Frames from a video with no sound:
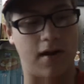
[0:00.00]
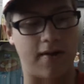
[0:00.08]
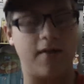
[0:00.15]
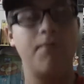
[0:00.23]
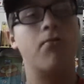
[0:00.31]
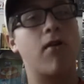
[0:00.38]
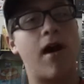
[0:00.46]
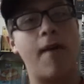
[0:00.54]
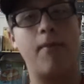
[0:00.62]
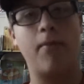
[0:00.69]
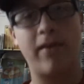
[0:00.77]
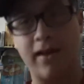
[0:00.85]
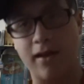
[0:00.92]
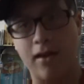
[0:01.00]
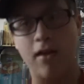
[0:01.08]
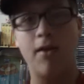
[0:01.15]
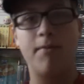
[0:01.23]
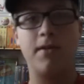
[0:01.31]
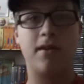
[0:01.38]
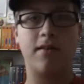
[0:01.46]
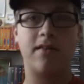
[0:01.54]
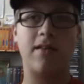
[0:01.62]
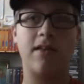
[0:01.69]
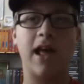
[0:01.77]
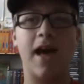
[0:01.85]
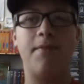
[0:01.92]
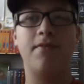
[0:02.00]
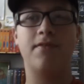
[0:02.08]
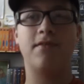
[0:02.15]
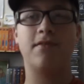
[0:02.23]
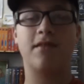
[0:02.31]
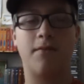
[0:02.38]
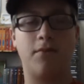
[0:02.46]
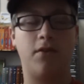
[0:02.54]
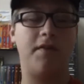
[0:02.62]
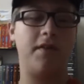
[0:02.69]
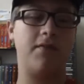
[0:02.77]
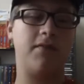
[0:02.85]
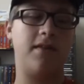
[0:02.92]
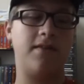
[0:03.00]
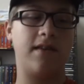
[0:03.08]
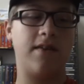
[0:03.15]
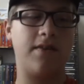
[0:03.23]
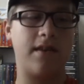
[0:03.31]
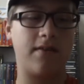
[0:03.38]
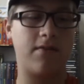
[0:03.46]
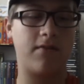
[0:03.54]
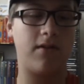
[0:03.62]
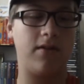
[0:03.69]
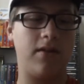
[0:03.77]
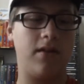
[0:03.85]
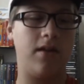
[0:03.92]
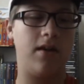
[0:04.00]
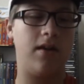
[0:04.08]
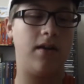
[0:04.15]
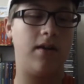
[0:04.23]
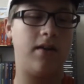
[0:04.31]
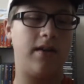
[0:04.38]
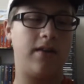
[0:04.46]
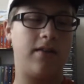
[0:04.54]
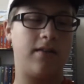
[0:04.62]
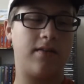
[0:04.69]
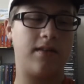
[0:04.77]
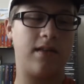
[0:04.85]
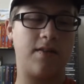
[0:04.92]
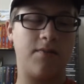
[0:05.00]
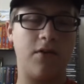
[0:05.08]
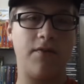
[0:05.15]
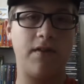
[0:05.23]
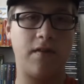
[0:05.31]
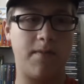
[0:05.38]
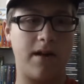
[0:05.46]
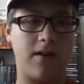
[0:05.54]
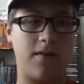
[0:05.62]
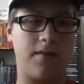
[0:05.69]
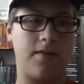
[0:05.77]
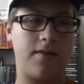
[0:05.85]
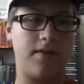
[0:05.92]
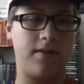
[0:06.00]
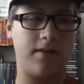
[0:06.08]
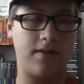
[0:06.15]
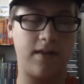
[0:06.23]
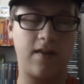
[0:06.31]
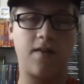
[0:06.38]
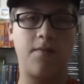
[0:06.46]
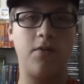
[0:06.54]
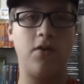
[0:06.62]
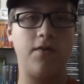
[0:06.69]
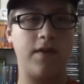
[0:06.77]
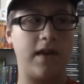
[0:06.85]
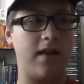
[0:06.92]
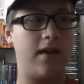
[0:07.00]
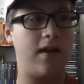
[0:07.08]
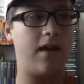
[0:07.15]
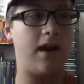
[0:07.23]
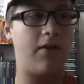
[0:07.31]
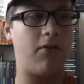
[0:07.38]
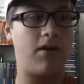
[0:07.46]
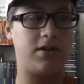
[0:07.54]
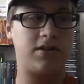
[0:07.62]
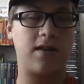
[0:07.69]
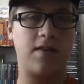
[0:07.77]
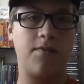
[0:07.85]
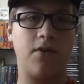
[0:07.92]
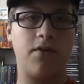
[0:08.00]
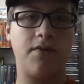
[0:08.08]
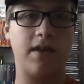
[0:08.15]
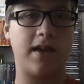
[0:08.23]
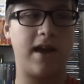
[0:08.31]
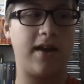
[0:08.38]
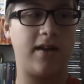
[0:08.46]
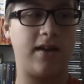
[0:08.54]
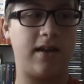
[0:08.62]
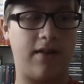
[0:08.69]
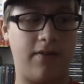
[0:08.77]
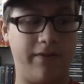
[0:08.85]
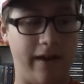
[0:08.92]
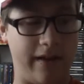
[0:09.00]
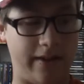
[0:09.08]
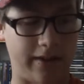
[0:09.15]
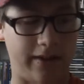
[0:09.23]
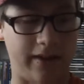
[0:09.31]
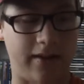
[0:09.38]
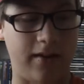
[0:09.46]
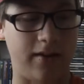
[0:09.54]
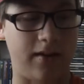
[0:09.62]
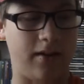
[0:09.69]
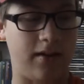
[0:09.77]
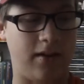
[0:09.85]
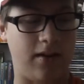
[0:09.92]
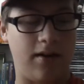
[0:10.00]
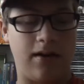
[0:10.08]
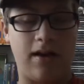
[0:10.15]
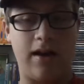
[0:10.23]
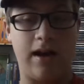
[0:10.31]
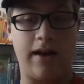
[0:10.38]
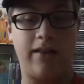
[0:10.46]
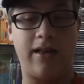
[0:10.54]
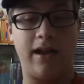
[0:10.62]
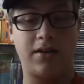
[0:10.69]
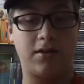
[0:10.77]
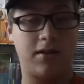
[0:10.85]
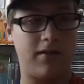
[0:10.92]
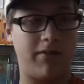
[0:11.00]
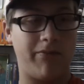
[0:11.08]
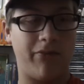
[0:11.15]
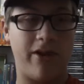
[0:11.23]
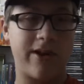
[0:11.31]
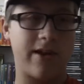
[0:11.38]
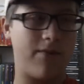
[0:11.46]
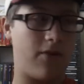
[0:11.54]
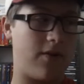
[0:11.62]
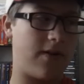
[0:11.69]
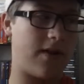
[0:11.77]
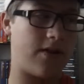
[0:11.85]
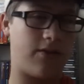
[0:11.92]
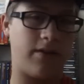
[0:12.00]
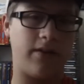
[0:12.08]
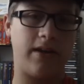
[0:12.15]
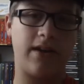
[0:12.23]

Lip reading: I said probably, because that's what happens in some movies. When I say this one, like, this movie's better than this movie, I watch this movie again, and I actually like it more than the other one.